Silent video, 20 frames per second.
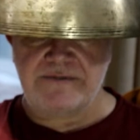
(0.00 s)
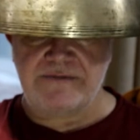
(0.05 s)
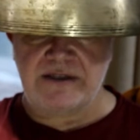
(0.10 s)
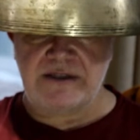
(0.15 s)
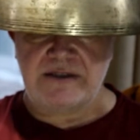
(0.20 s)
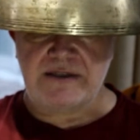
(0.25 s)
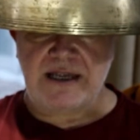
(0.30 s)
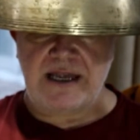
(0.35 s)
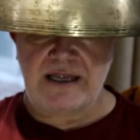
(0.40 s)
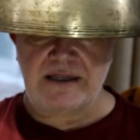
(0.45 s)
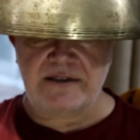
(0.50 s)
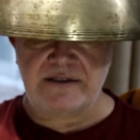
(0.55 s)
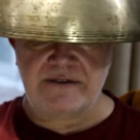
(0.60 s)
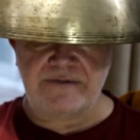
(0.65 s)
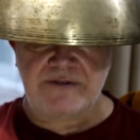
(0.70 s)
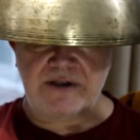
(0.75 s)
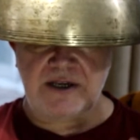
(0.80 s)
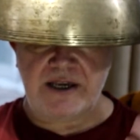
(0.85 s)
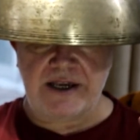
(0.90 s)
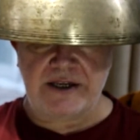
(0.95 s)

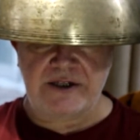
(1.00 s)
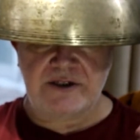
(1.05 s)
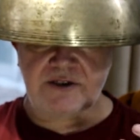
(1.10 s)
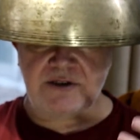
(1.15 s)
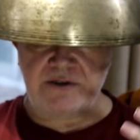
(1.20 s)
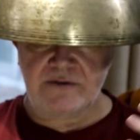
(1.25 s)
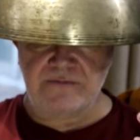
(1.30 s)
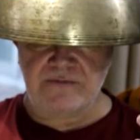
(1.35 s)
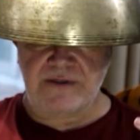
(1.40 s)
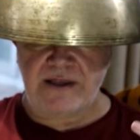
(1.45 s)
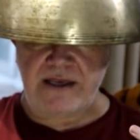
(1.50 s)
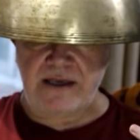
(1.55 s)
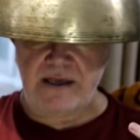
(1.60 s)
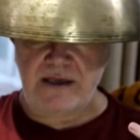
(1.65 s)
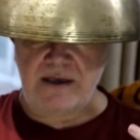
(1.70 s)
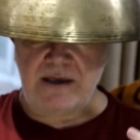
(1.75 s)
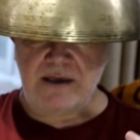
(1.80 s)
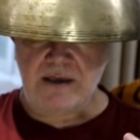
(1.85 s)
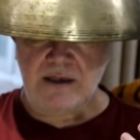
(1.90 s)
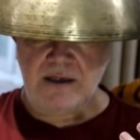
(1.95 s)
intensification of
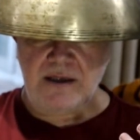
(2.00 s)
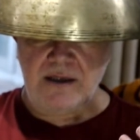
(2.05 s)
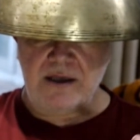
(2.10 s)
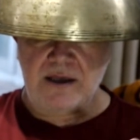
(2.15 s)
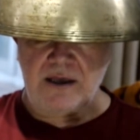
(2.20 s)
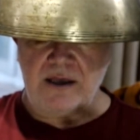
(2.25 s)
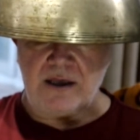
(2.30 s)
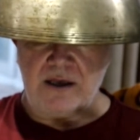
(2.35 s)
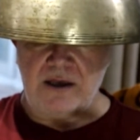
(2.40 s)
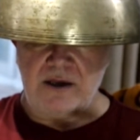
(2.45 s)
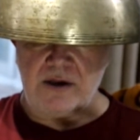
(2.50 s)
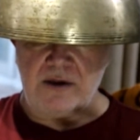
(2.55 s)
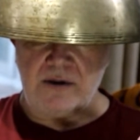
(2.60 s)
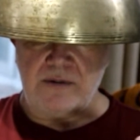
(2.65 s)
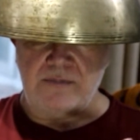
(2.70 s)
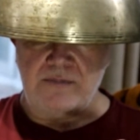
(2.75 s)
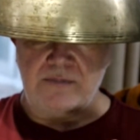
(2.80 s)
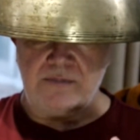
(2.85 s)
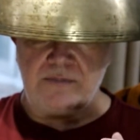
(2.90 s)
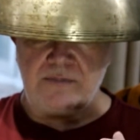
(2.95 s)
their
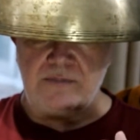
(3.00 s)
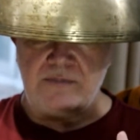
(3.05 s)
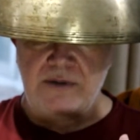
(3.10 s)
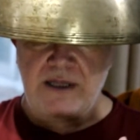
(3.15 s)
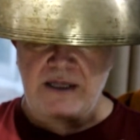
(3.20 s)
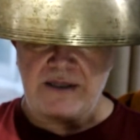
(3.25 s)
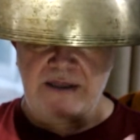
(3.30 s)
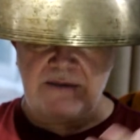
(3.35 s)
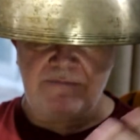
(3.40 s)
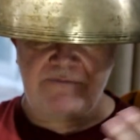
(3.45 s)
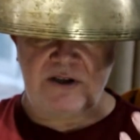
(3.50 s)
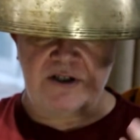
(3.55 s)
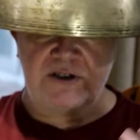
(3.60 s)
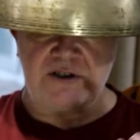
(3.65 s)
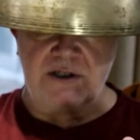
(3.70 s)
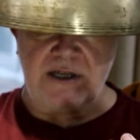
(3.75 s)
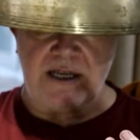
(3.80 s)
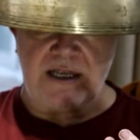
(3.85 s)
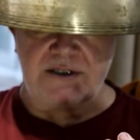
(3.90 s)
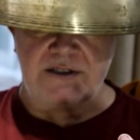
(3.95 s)
like their
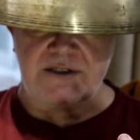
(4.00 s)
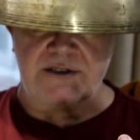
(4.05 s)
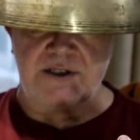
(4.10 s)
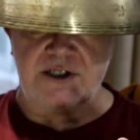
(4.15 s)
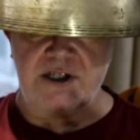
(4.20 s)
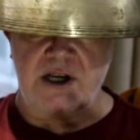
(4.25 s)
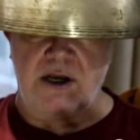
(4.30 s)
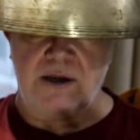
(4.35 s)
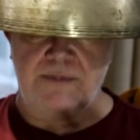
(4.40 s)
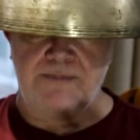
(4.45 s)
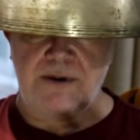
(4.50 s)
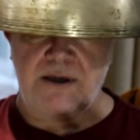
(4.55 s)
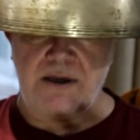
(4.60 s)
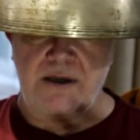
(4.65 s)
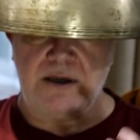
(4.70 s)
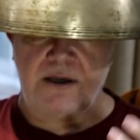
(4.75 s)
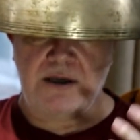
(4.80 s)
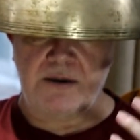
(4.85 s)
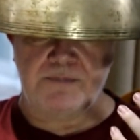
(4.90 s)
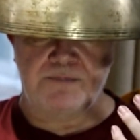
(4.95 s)
vision gets sharper
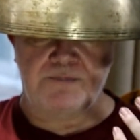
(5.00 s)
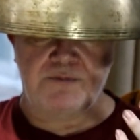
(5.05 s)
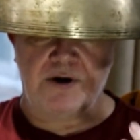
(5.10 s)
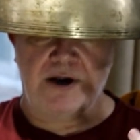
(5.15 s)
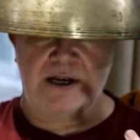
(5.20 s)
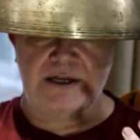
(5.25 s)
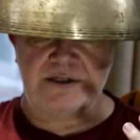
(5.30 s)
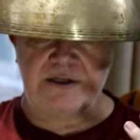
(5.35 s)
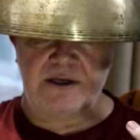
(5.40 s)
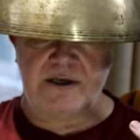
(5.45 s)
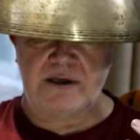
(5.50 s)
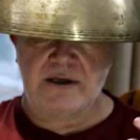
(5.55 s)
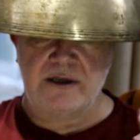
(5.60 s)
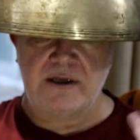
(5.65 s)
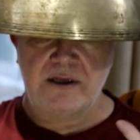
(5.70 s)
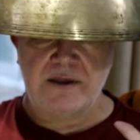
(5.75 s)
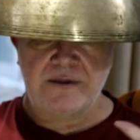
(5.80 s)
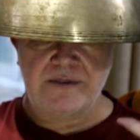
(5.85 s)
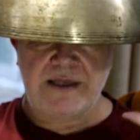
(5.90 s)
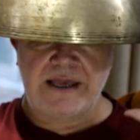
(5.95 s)
and brighter,
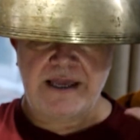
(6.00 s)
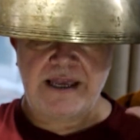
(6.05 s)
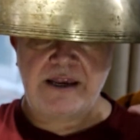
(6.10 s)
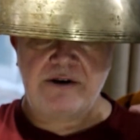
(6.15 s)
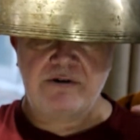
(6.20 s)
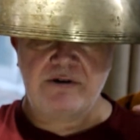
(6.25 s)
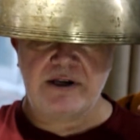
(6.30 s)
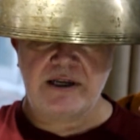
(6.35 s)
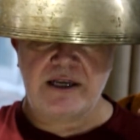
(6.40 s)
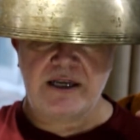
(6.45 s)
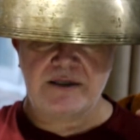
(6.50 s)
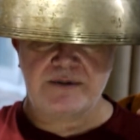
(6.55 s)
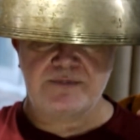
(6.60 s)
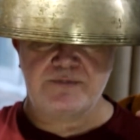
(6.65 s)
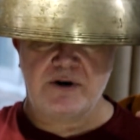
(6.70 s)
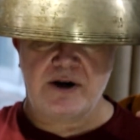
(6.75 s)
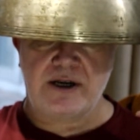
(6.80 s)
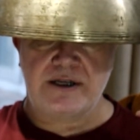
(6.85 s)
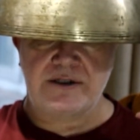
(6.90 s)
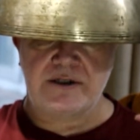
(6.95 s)
their hearing gets
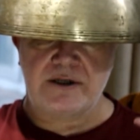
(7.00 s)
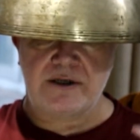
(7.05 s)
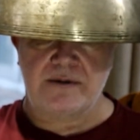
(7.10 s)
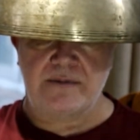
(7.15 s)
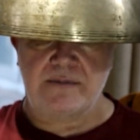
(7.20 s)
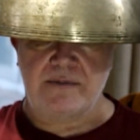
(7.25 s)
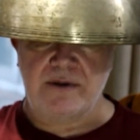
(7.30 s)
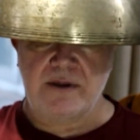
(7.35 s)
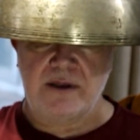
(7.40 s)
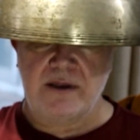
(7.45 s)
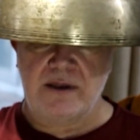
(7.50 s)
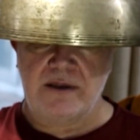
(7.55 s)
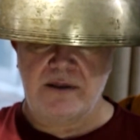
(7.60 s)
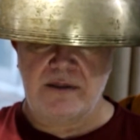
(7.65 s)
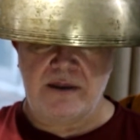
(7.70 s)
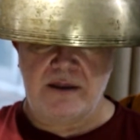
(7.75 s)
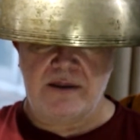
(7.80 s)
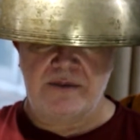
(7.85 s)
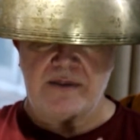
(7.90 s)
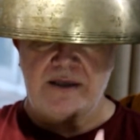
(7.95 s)
brighter,
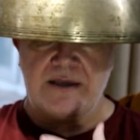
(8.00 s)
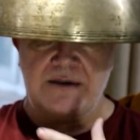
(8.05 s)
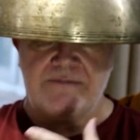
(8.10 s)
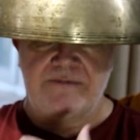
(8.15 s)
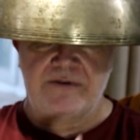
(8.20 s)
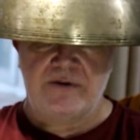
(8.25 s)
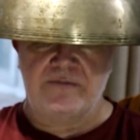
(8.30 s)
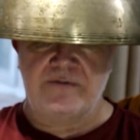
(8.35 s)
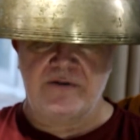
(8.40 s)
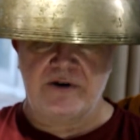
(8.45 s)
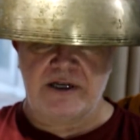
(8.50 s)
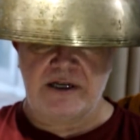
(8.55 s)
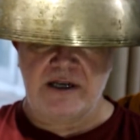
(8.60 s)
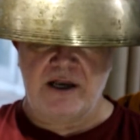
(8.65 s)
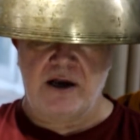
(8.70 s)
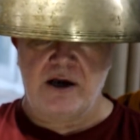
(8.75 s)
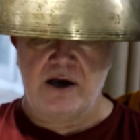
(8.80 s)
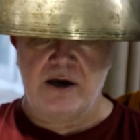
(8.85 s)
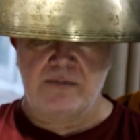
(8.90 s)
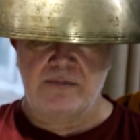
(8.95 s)
they feel very
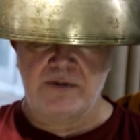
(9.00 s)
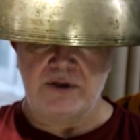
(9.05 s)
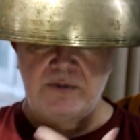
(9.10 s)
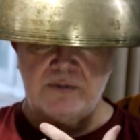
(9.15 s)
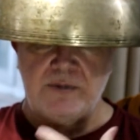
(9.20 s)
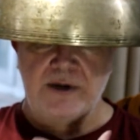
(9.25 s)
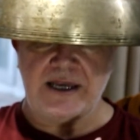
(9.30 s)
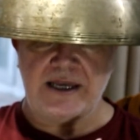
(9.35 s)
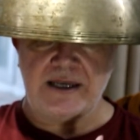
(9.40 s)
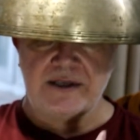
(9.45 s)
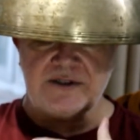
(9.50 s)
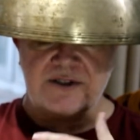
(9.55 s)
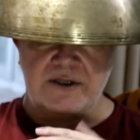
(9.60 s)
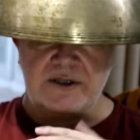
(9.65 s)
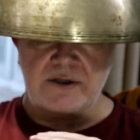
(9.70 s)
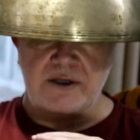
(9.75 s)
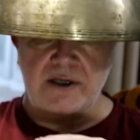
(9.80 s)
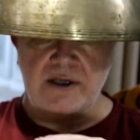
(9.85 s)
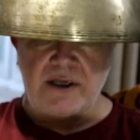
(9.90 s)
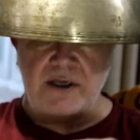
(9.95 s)
calm and aware.
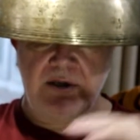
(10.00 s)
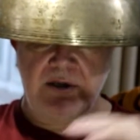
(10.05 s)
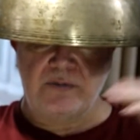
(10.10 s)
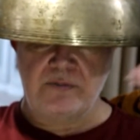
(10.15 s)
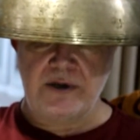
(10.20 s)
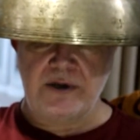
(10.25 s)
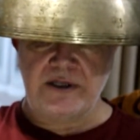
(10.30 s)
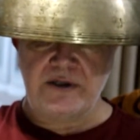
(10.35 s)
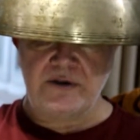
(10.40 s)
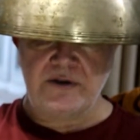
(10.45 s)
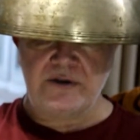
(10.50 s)
So when you're